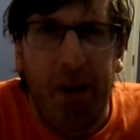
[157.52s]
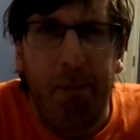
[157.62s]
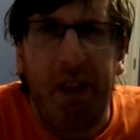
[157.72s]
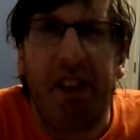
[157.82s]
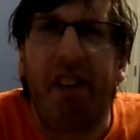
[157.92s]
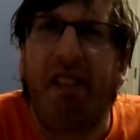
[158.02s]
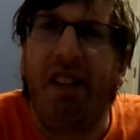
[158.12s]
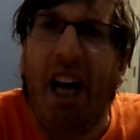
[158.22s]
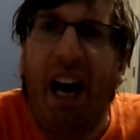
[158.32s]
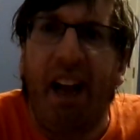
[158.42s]
Because
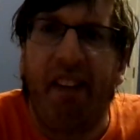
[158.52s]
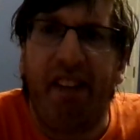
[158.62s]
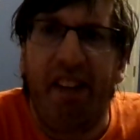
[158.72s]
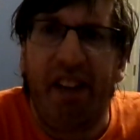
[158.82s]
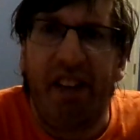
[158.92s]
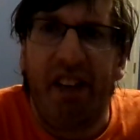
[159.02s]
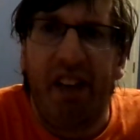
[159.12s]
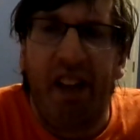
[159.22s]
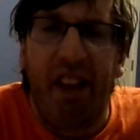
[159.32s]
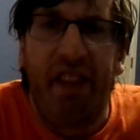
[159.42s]
that
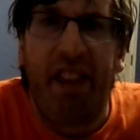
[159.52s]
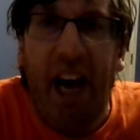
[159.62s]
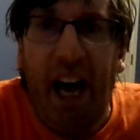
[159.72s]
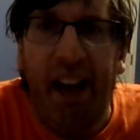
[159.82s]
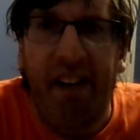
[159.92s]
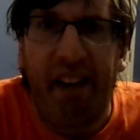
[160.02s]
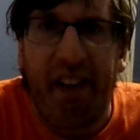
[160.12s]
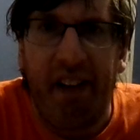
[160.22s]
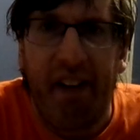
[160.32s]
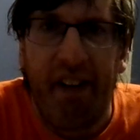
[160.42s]

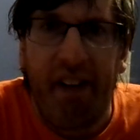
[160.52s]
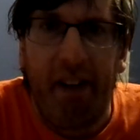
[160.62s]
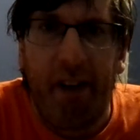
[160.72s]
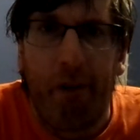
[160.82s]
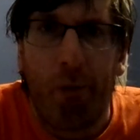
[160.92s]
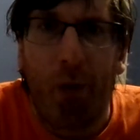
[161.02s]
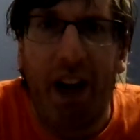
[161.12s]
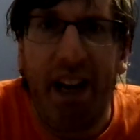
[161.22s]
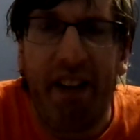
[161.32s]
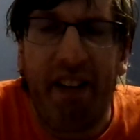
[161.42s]
that
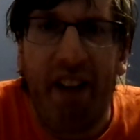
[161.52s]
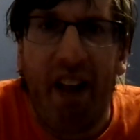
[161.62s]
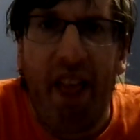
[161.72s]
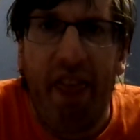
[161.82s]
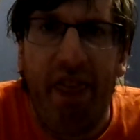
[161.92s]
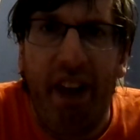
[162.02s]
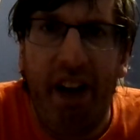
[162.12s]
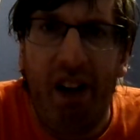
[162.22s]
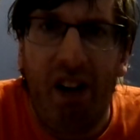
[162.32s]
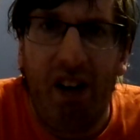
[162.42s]
right
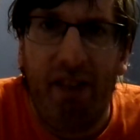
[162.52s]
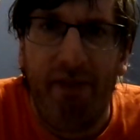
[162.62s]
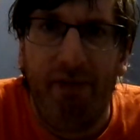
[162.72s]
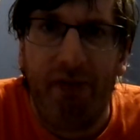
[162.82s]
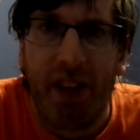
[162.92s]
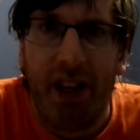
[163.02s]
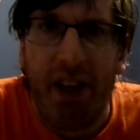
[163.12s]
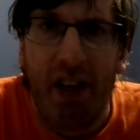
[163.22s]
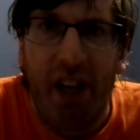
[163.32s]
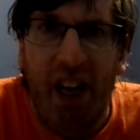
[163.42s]
there
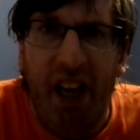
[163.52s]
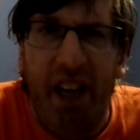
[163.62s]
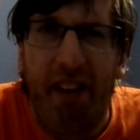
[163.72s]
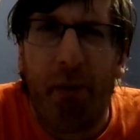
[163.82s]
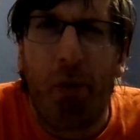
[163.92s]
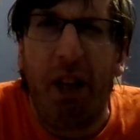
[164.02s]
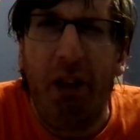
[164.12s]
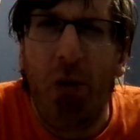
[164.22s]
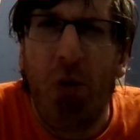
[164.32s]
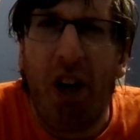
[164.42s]
is what
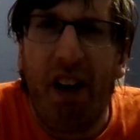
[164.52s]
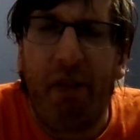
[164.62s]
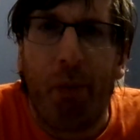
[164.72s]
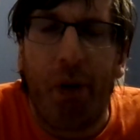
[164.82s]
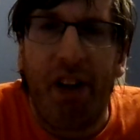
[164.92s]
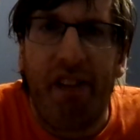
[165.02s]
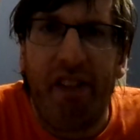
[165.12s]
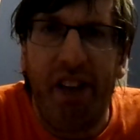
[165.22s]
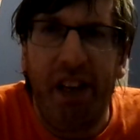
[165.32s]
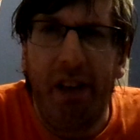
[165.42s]
you guys want to
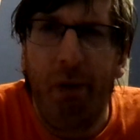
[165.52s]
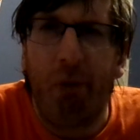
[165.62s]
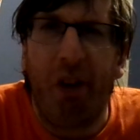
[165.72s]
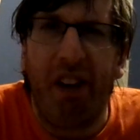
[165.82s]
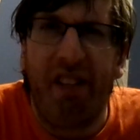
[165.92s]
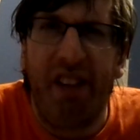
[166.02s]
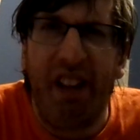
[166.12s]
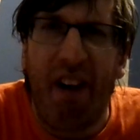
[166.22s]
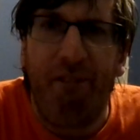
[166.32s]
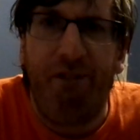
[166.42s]
see. You want to see
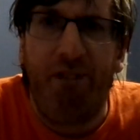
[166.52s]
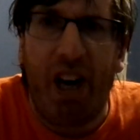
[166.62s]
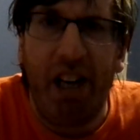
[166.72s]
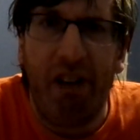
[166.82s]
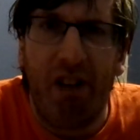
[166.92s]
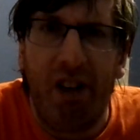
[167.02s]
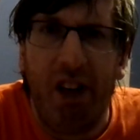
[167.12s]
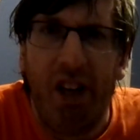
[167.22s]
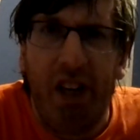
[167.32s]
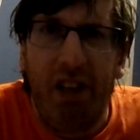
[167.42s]
that fire.
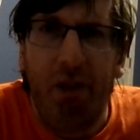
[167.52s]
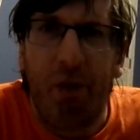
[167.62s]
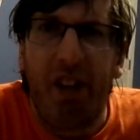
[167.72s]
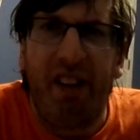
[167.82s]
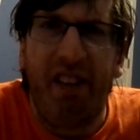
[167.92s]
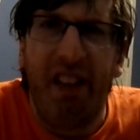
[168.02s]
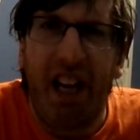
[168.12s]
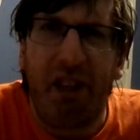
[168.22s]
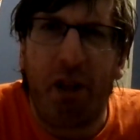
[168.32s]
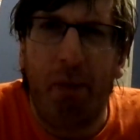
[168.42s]
You want to see
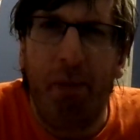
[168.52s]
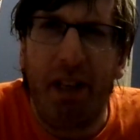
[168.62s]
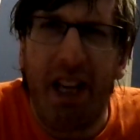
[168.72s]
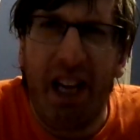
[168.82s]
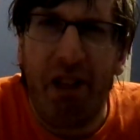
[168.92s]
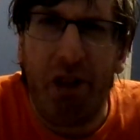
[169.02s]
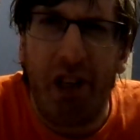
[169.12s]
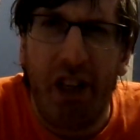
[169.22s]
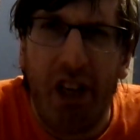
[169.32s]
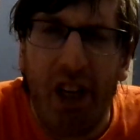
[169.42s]
that
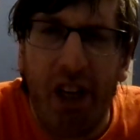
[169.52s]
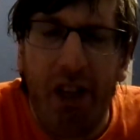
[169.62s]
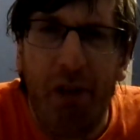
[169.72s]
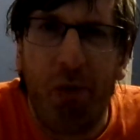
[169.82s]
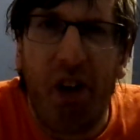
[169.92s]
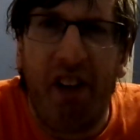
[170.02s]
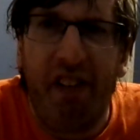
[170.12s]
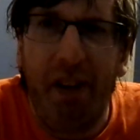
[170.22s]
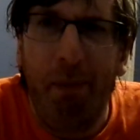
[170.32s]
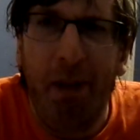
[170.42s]
termination. You want to
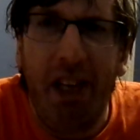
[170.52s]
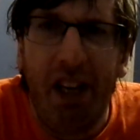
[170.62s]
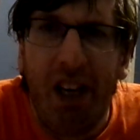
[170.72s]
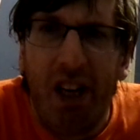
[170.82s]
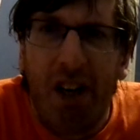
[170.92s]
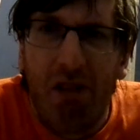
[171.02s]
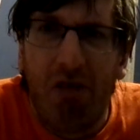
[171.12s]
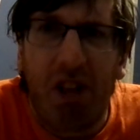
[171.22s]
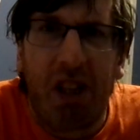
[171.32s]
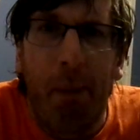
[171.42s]
see me
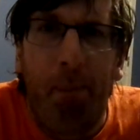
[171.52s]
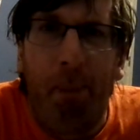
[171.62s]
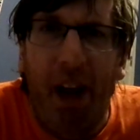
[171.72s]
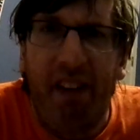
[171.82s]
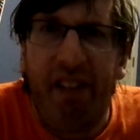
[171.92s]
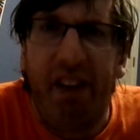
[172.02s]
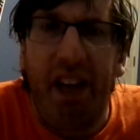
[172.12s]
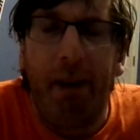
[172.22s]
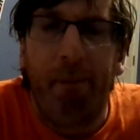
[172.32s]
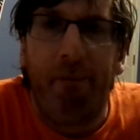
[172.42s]
look the best
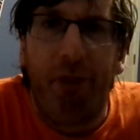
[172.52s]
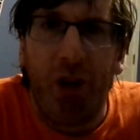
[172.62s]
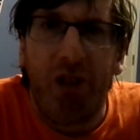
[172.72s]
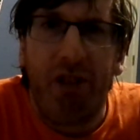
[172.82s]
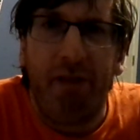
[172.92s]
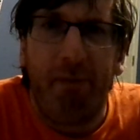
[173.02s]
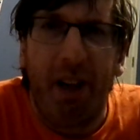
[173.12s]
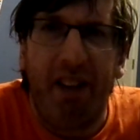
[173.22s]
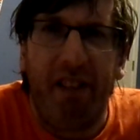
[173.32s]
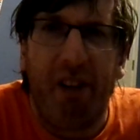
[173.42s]
damn version of
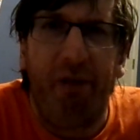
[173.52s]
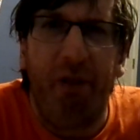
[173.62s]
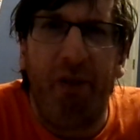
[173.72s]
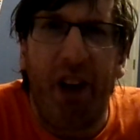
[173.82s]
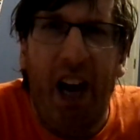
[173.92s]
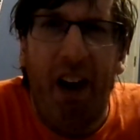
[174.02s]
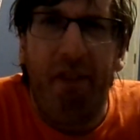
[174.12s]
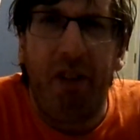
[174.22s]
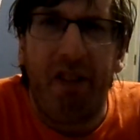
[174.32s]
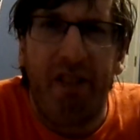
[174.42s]
myself you've
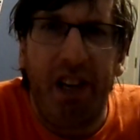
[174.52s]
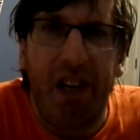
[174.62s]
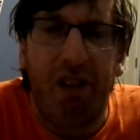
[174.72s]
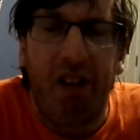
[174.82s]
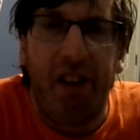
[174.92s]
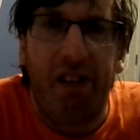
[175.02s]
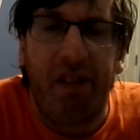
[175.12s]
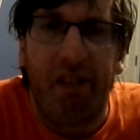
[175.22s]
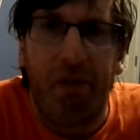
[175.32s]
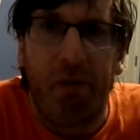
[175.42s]
ever seen on
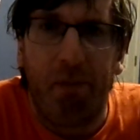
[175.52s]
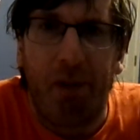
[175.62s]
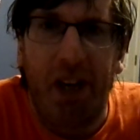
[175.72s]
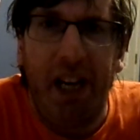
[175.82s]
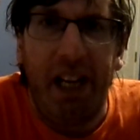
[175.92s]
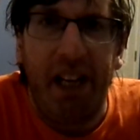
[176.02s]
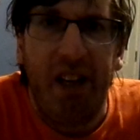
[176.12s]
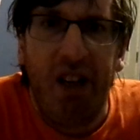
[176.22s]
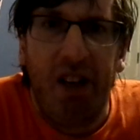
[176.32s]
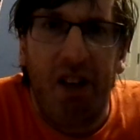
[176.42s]
this planet
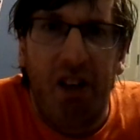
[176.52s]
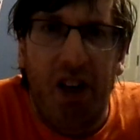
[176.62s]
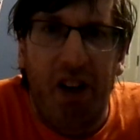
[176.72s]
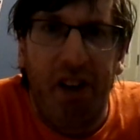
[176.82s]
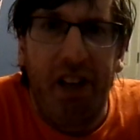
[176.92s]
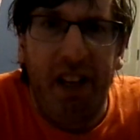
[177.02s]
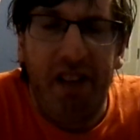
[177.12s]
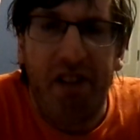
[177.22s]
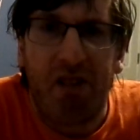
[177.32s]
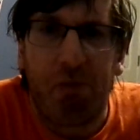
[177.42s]
in
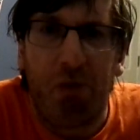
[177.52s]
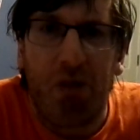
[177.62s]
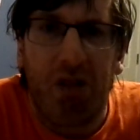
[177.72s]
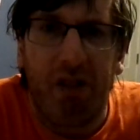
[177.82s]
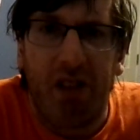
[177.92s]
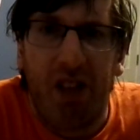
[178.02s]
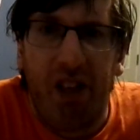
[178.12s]
this world.